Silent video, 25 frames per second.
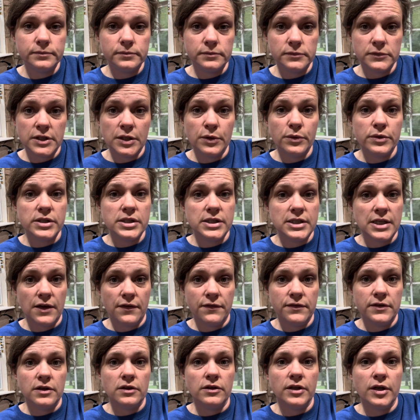it was
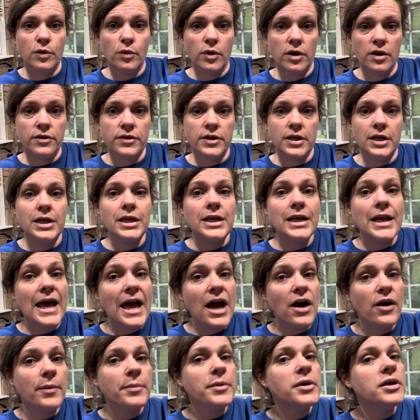definitely worth it.
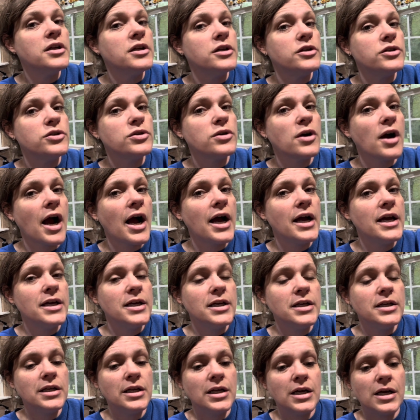Now I'm gonna try
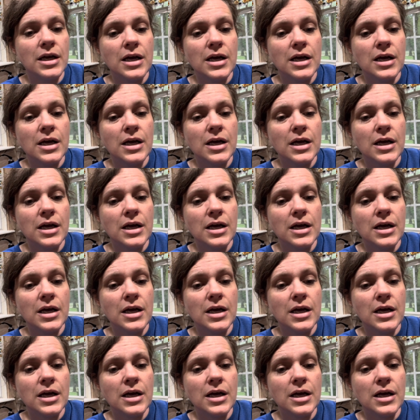it.